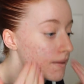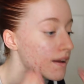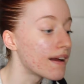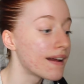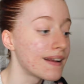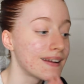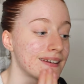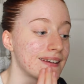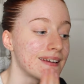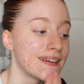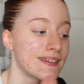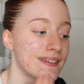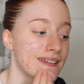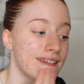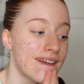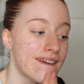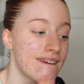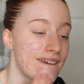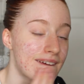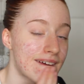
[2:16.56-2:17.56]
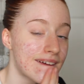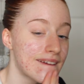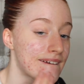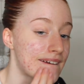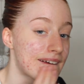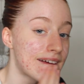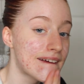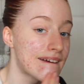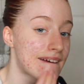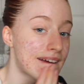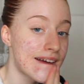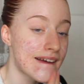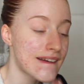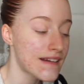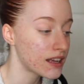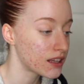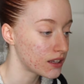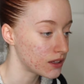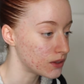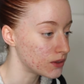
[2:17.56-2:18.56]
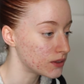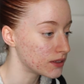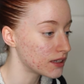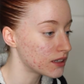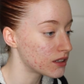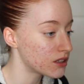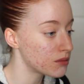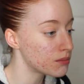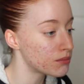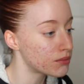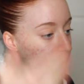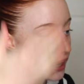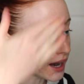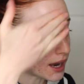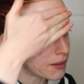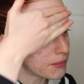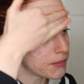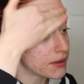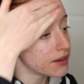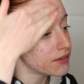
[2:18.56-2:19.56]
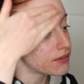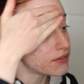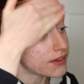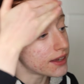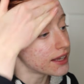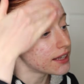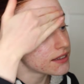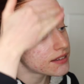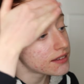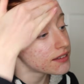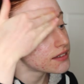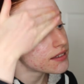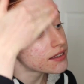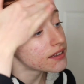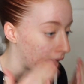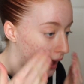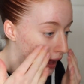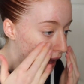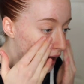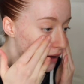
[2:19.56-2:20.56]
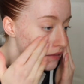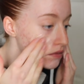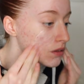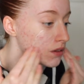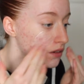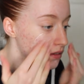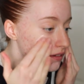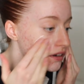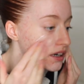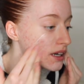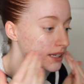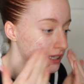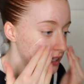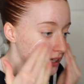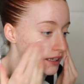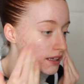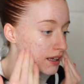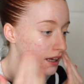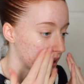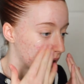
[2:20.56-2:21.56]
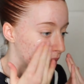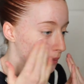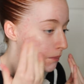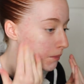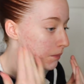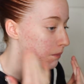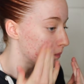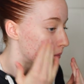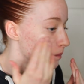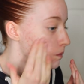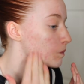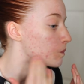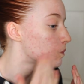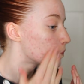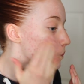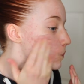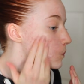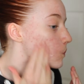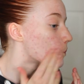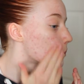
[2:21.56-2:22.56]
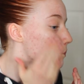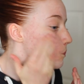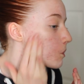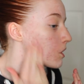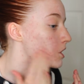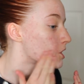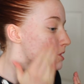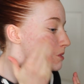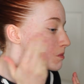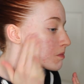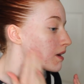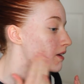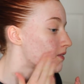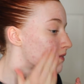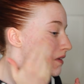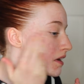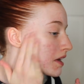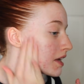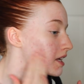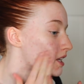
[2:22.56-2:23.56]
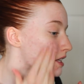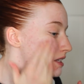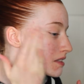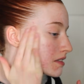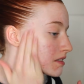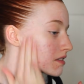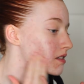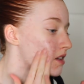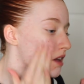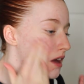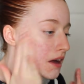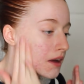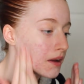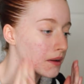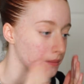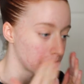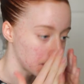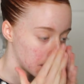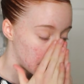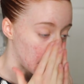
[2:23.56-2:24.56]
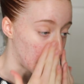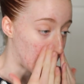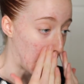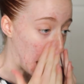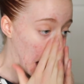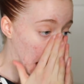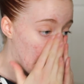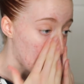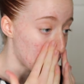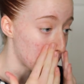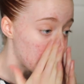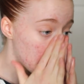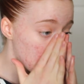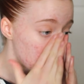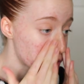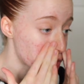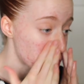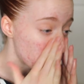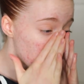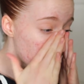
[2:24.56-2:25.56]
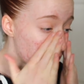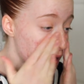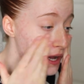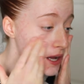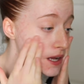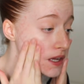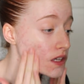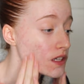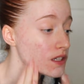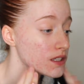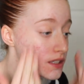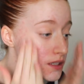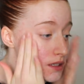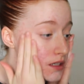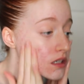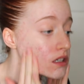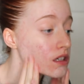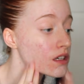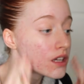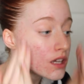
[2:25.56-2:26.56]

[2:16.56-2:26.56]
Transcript: and just use it to prime my face. I have already washed my face, moisturized,